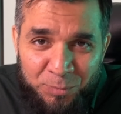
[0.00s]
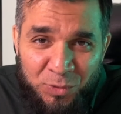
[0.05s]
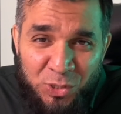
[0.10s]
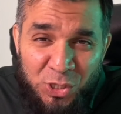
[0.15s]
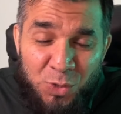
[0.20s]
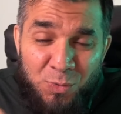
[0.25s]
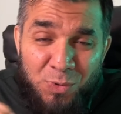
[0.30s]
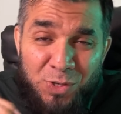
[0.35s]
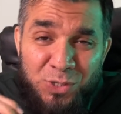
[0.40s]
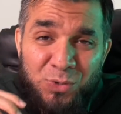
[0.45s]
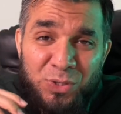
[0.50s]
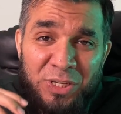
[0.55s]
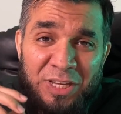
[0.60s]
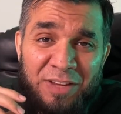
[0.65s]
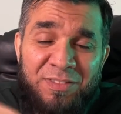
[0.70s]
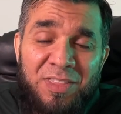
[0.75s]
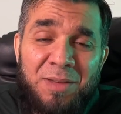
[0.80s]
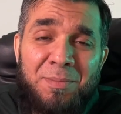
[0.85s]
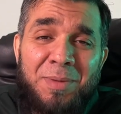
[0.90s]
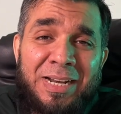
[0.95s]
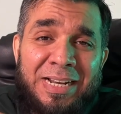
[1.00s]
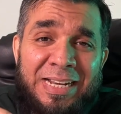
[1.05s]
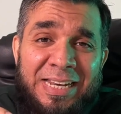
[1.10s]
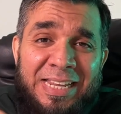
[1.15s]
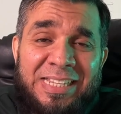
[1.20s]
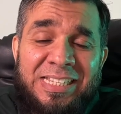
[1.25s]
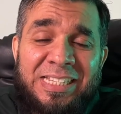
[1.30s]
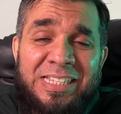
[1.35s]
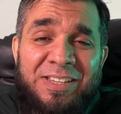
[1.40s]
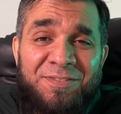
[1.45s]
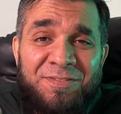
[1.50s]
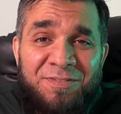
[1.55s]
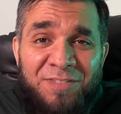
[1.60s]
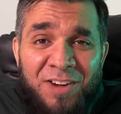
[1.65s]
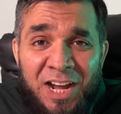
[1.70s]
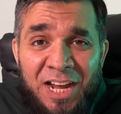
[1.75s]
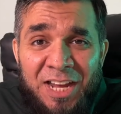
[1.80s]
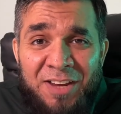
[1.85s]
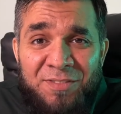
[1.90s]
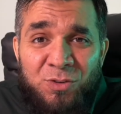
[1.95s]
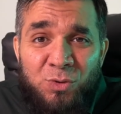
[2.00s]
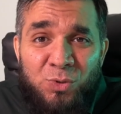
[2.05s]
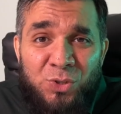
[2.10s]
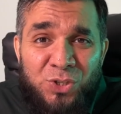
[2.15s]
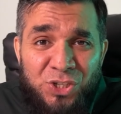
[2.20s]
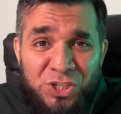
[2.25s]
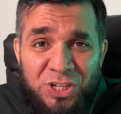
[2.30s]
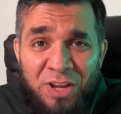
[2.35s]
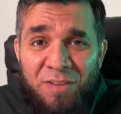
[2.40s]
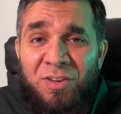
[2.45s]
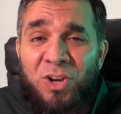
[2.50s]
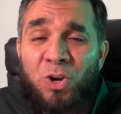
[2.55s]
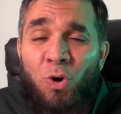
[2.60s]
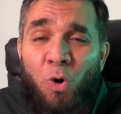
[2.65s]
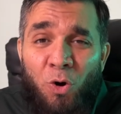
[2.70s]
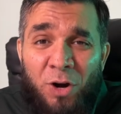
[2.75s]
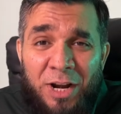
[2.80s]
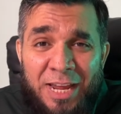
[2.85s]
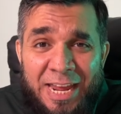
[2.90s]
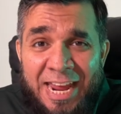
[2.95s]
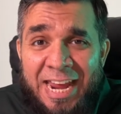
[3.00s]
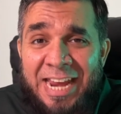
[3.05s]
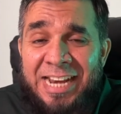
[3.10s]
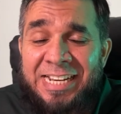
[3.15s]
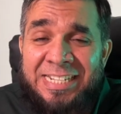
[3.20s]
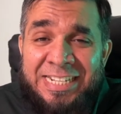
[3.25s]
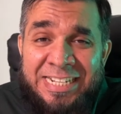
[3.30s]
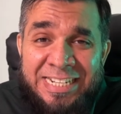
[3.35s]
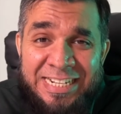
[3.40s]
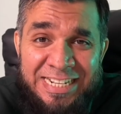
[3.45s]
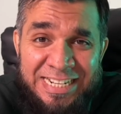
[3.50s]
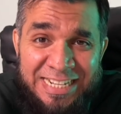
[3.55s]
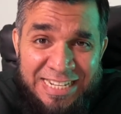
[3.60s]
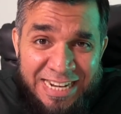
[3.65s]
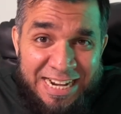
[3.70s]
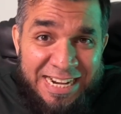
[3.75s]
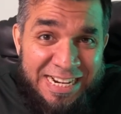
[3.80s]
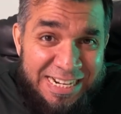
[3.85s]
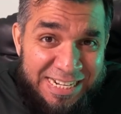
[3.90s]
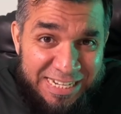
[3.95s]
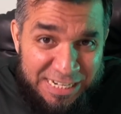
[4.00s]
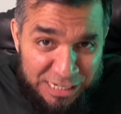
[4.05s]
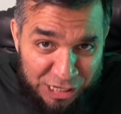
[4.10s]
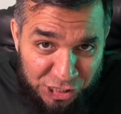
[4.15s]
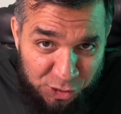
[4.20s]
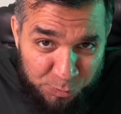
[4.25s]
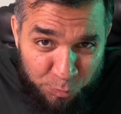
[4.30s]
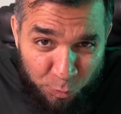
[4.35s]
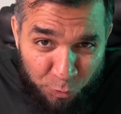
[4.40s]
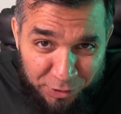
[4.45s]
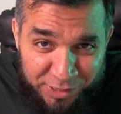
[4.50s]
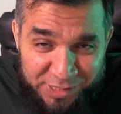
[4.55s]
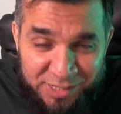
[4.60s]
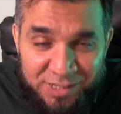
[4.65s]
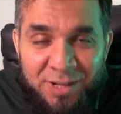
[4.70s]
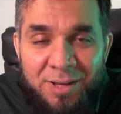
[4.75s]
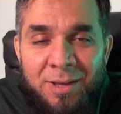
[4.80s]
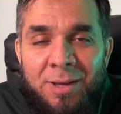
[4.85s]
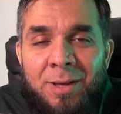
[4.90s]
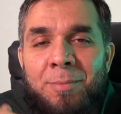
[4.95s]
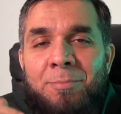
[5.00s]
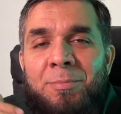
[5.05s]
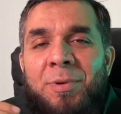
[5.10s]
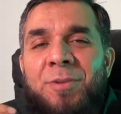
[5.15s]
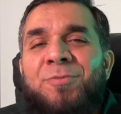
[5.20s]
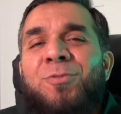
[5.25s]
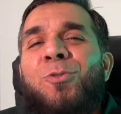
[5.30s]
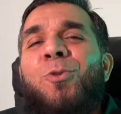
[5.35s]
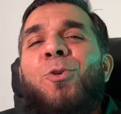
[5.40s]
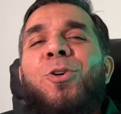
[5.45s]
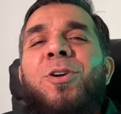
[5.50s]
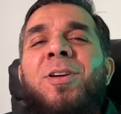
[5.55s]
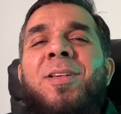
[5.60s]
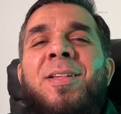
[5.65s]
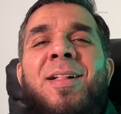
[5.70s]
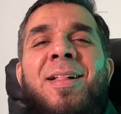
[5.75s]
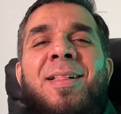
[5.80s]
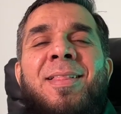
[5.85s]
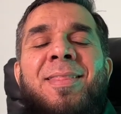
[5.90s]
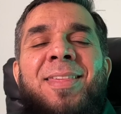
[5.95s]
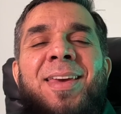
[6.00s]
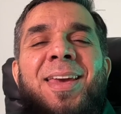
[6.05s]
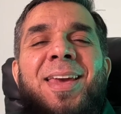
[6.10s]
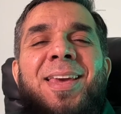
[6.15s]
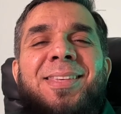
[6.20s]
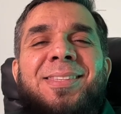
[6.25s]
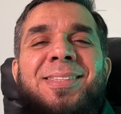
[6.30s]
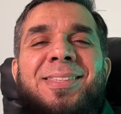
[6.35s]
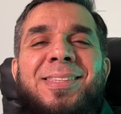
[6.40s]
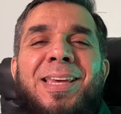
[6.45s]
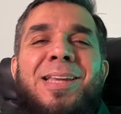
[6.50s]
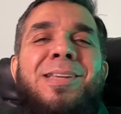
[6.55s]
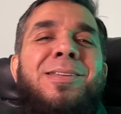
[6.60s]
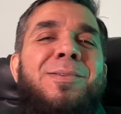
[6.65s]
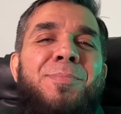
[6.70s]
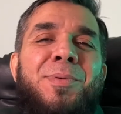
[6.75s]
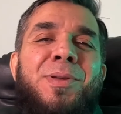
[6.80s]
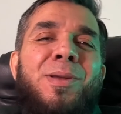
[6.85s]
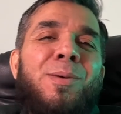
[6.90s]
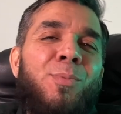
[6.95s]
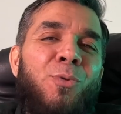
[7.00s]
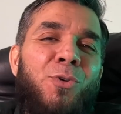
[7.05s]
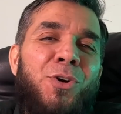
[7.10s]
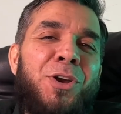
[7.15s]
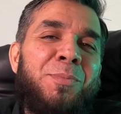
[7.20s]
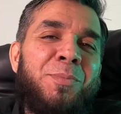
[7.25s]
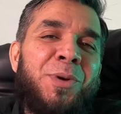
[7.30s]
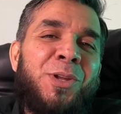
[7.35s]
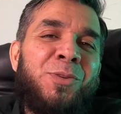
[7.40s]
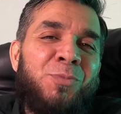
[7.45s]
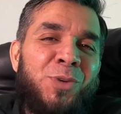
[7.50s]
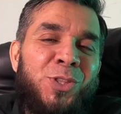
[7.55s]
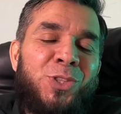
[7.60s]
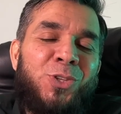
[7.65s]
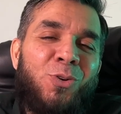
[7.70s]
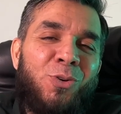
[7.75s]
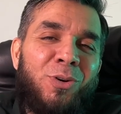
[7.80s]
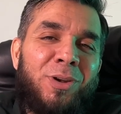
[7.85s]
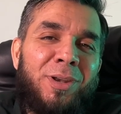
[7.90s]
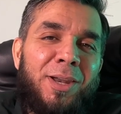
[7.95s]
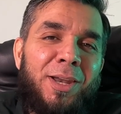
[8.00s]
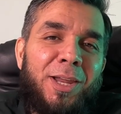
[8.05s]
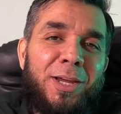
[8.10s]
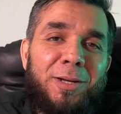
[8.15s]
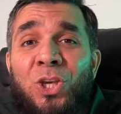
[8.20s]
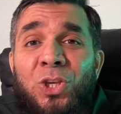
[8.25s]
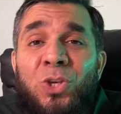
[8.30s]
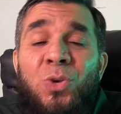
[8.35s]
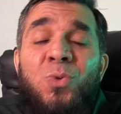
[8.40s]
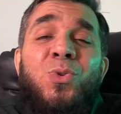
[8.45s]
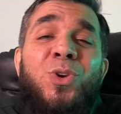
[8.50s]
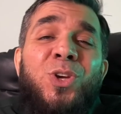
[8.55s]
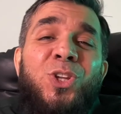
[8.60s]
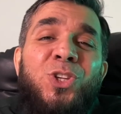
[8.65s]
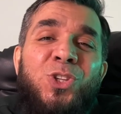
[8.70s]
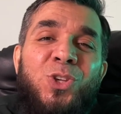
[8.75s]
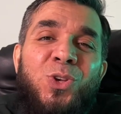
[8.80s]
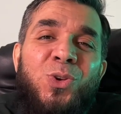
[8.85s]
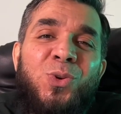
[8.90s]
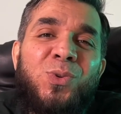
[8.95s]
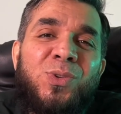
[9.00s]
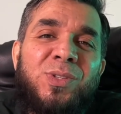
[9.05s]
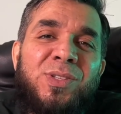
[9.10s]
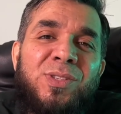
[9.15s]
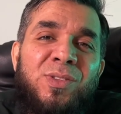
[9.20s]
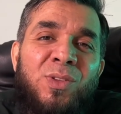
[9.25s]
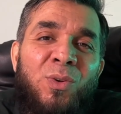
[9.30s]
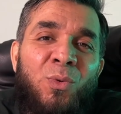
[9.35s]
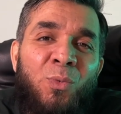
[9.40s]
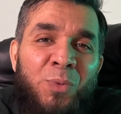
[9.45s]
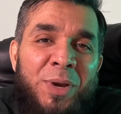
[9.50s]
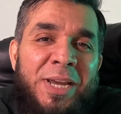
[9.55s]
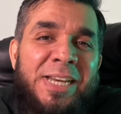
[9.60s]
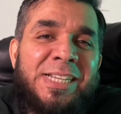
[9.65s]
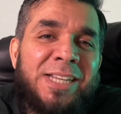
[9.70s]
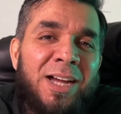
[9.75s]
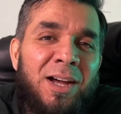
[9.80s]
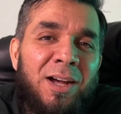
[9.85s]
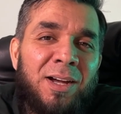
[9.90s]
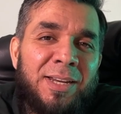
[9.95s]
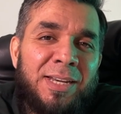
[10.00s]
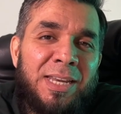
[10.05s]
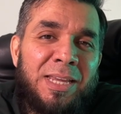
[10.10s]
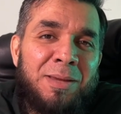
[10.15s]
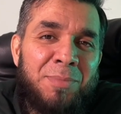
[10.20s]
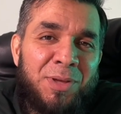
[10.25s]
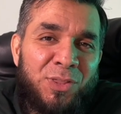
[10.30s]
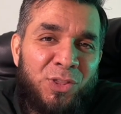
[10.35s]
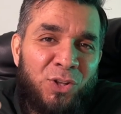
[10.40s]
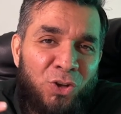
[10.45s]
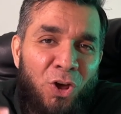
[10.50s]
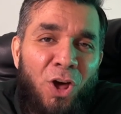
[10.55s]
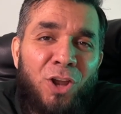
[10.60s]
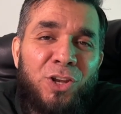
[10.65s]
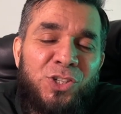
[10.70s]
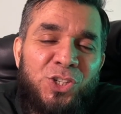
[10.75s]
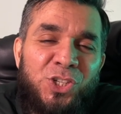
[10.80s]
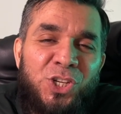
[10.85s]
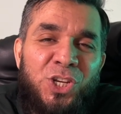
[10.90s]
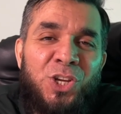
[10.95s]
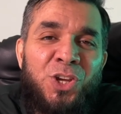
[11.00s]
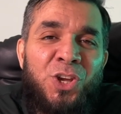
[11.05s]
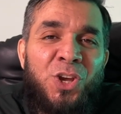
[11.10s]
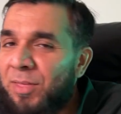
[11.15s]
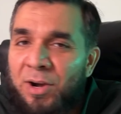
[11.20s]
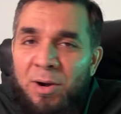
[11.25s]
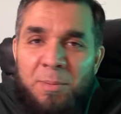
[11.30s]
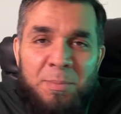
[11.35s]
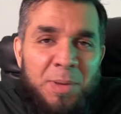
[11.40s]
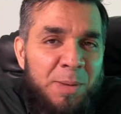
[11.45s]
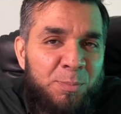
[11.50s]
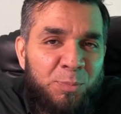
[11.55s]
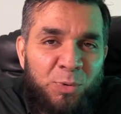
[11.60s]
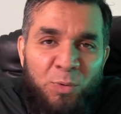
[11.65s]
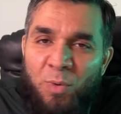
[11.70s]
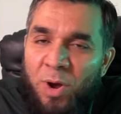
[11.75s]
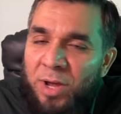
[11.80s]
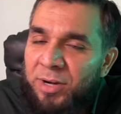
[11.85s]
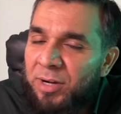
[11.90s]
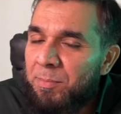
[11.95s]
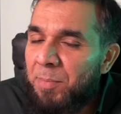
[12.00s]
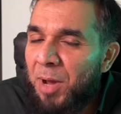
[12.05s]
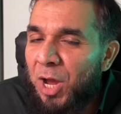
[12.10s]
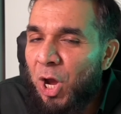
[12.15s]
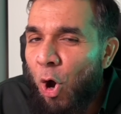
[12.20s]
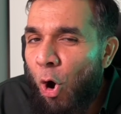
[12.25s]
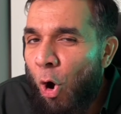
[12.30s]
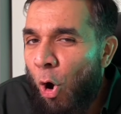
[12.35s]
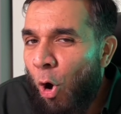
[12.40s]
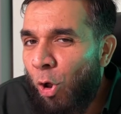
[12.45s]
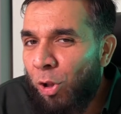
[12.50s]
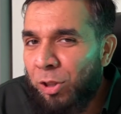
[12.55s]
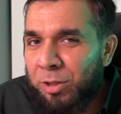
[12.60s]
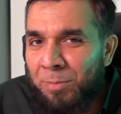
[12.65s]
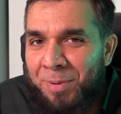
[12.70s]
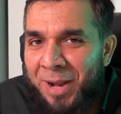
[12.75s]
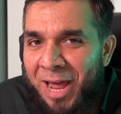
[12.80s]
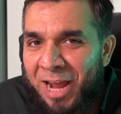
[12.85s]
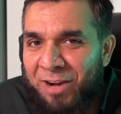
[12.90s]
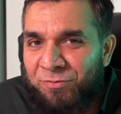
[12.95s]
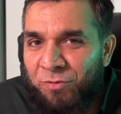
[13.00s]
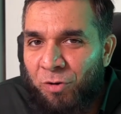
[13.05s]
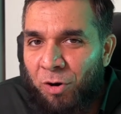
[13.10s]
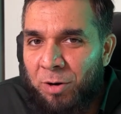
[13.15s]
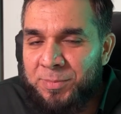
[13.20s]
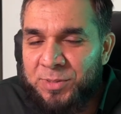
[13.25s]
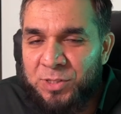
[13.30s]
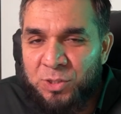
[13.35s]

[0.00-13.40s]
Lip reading: You want to give them at least 5 to 7 or 8, 10 touch points before they set up an appointment with your clinic. You can use retargeting methodology that are being provided by all the platforms.